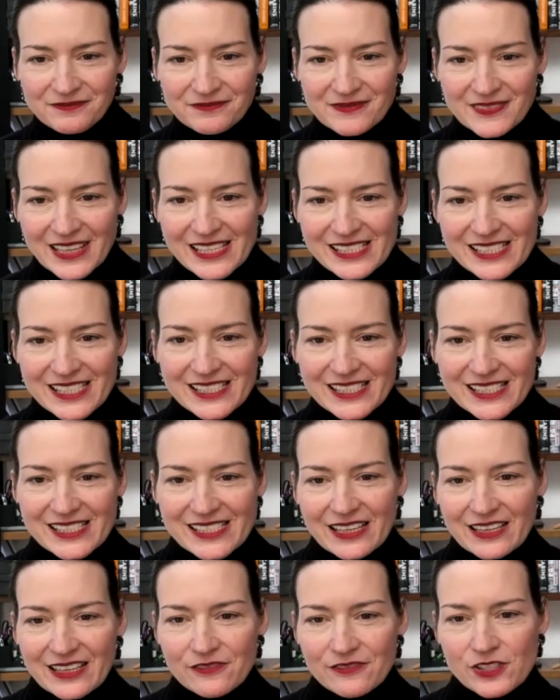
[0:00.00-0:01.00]
is
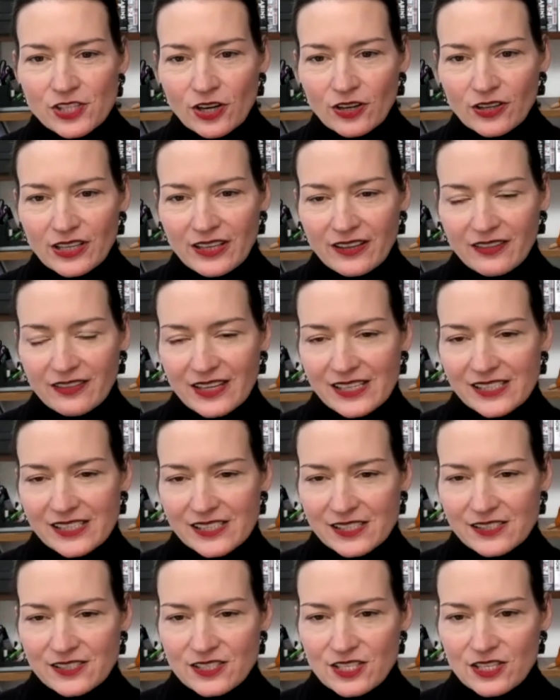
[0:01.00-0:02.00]
instead of turning things
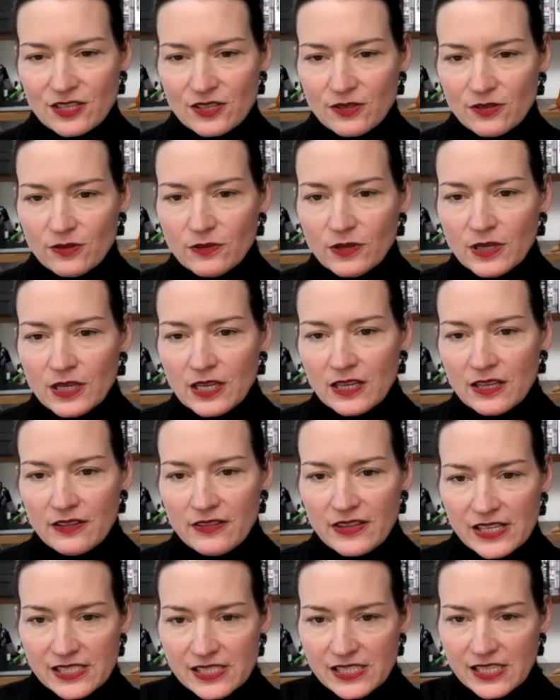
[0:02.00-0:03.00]
into
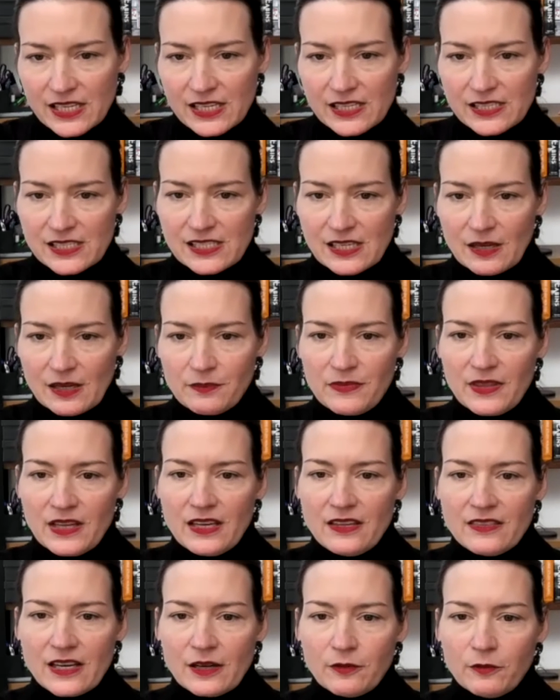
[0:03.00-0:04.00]
this is something
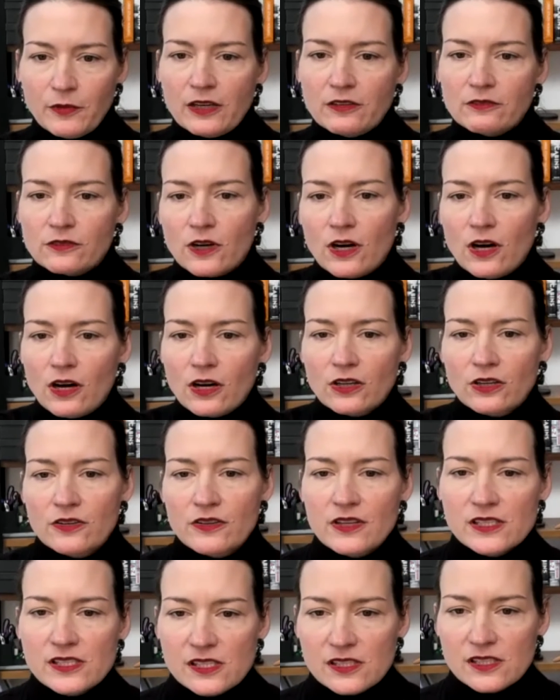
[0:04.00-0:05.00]
that went wrong or
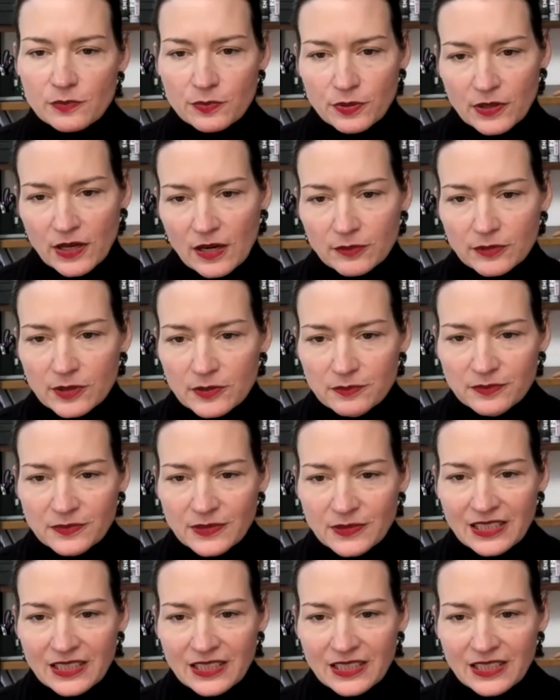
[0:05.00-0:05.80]
this is a problem,